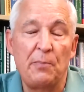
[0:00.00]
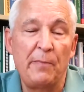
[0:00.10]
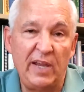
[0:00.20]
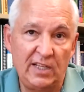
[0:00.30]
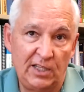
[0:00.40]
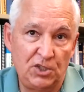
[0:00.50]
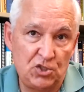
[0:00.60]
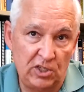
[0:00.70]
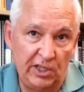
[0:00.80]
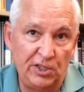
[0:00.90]
mail
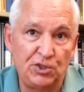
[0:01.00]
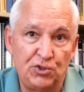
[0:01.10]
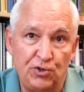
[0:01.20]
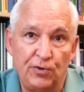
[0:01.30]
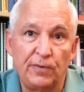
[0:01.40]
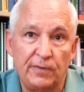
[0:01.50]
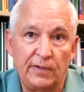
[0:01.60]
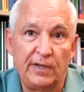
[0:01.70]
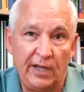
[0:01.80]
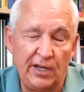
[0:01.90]
its literature
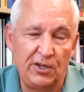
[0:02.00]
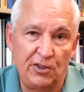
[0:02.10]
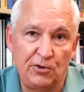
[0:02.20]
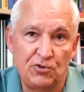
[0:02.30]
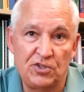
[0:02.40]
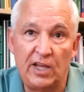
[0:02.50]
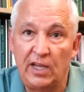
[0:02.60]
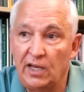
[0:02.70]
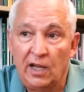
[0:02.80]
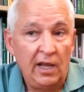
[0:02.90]
into their state.